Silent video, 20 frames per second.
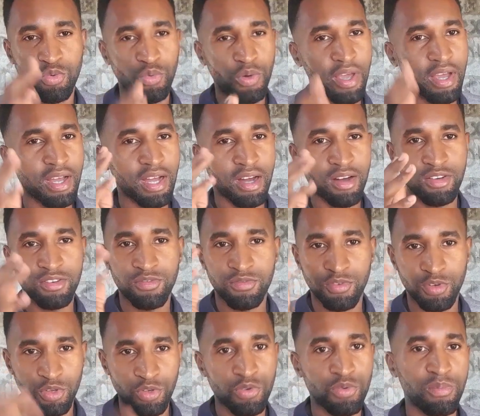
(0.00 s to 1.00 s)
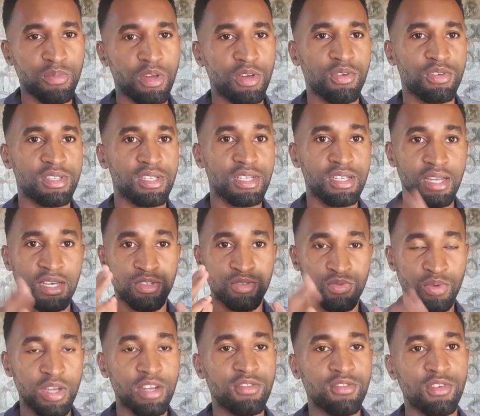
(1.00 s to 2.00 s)
work out for you, because it has
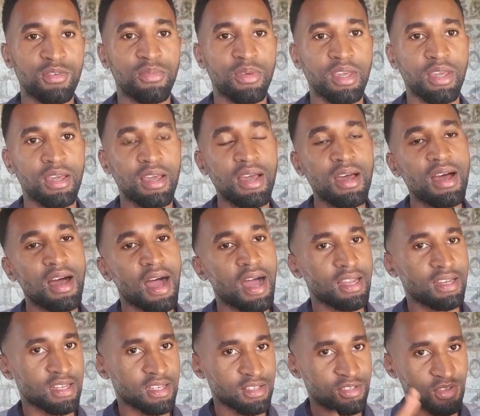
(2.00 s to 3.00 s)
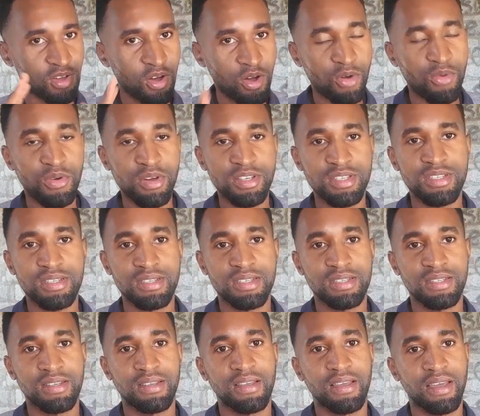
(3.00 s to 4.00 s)
worked for me. And as always,
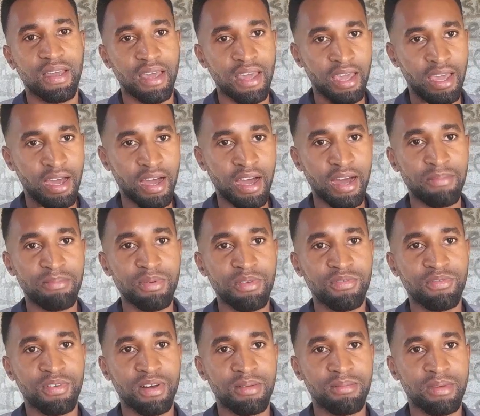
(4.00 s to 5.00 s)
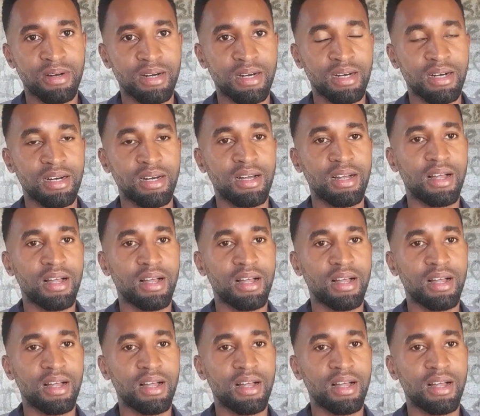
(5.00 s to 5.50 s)
a happy farmer.